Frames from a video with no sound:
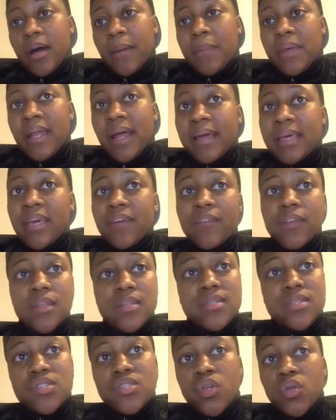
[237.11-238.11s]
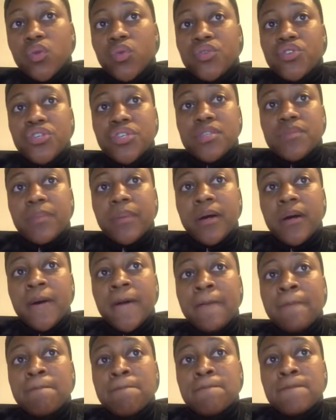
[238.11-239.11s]
I mean, I gave a list of solutions,
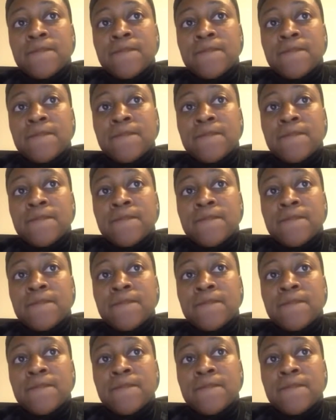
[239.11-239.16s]
but